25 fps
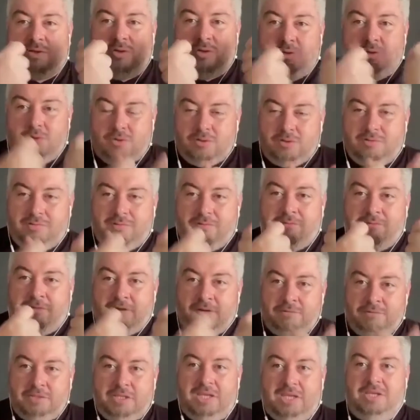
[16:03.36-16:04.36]
good
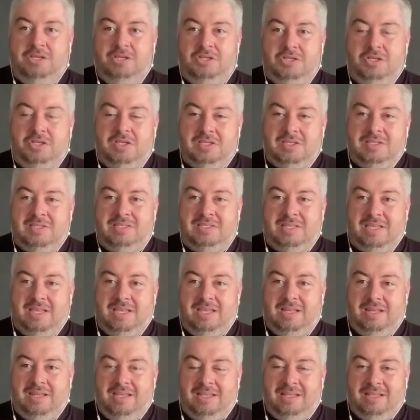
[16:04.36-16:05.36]
foundations
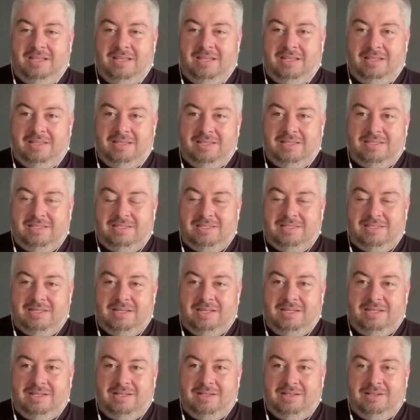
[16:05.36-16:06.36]
in this
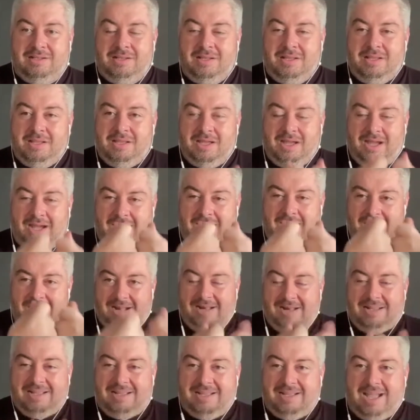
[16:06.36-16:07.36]
little
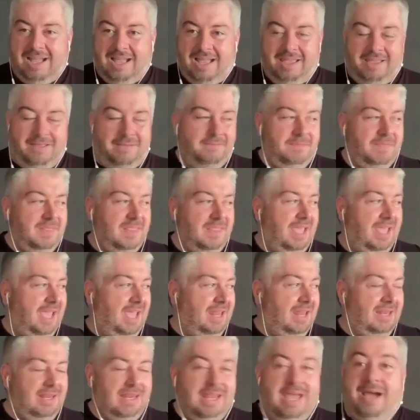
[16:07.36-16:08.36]
guy,
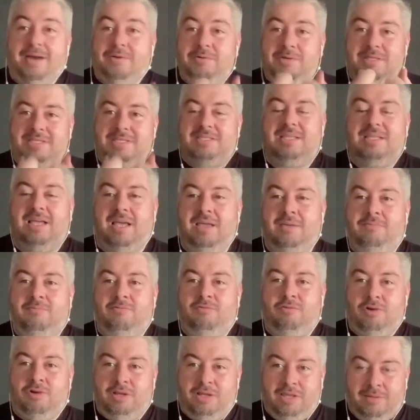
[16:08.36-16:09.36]
and now it's time
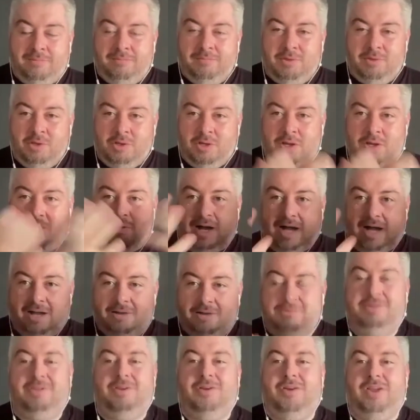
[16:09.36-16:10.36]
for him to go
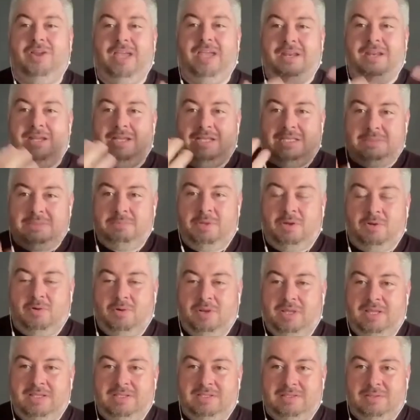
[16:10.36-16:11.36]
out there and
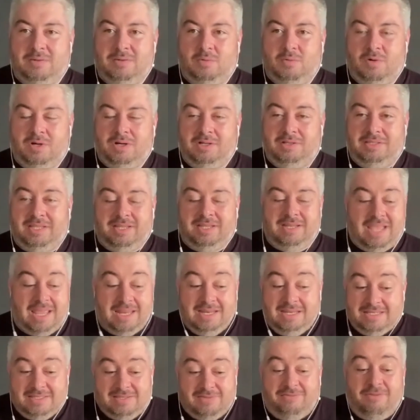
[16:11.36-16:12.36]
experience the world.
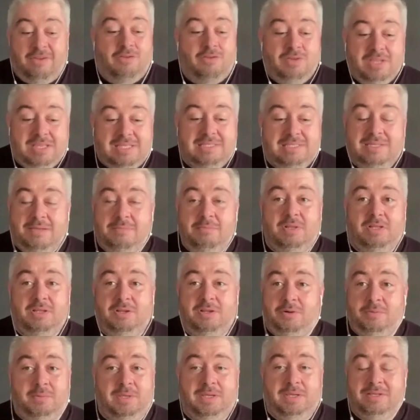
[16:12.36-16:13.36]
And it's very
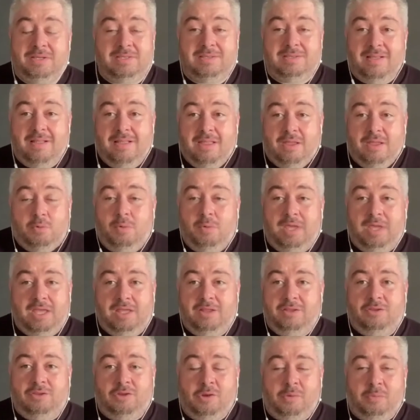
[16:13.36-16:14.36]
similar, because we
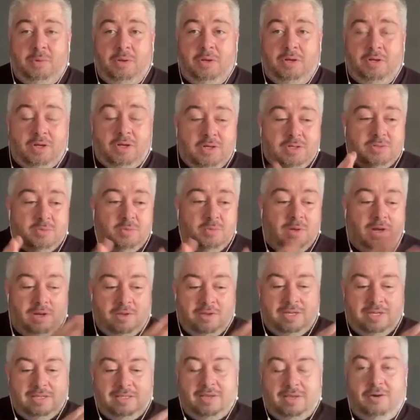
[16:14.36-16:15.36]
entrepreneurs, we
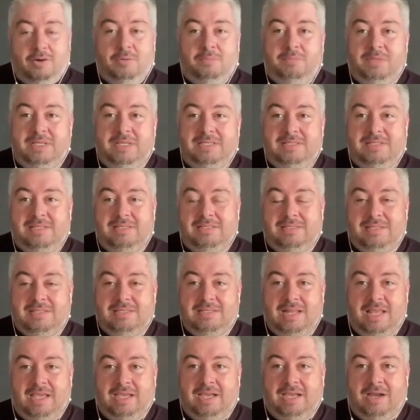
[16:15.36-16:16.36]
look at our
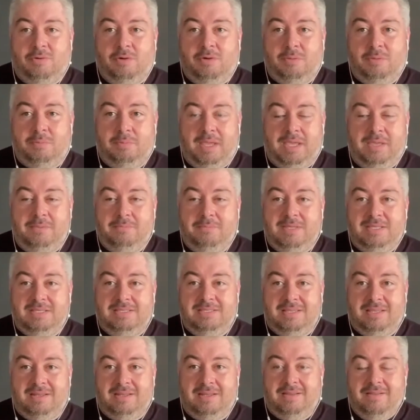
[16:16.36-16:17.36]
businesses like our
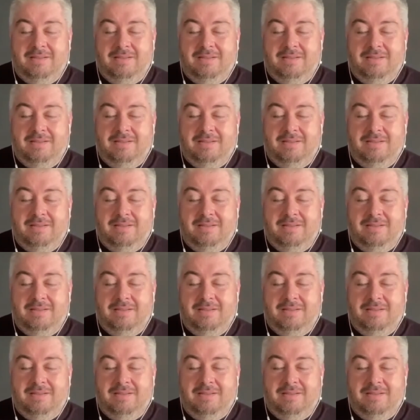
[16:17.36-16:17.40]
babies, and